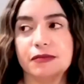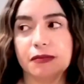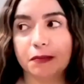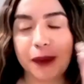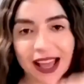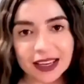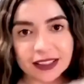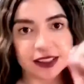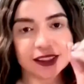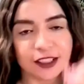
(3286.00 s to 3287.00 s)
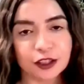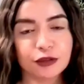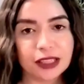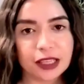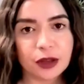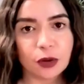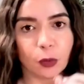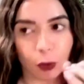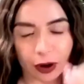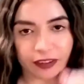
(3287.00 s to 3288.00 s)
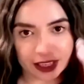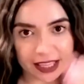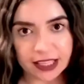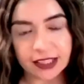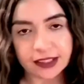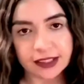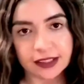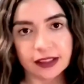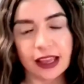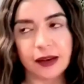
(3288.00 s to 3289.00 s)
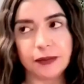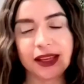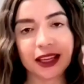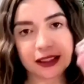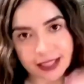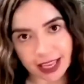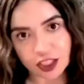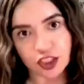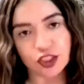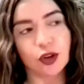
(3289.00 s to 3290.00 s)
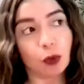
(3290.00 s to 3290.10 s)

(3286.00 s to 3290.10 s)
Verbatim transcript: balance is really where it is, and being intentional.